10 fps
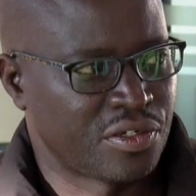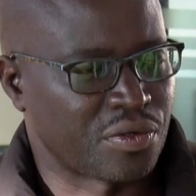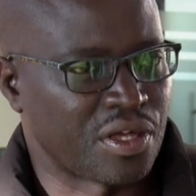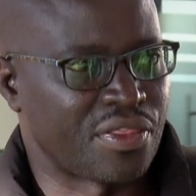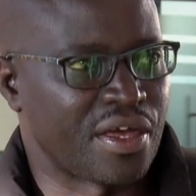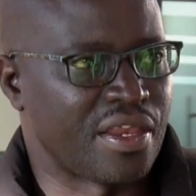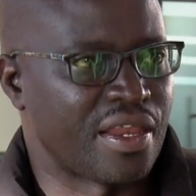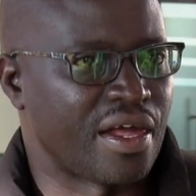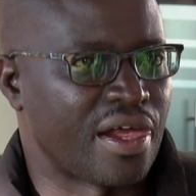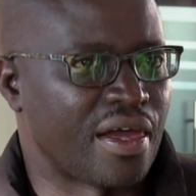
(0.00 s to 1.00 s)
so that
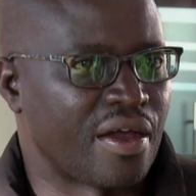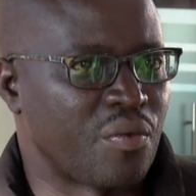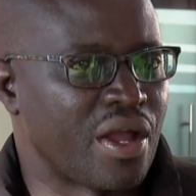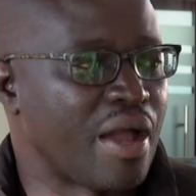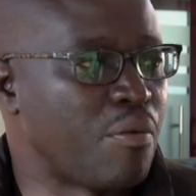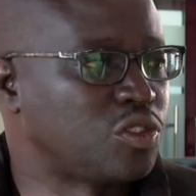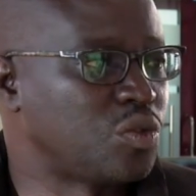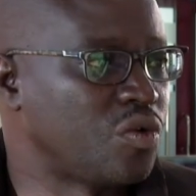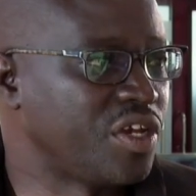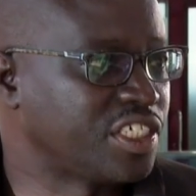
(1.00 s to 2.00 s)
then we are able
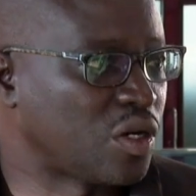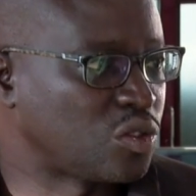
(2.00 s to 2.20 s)
to reach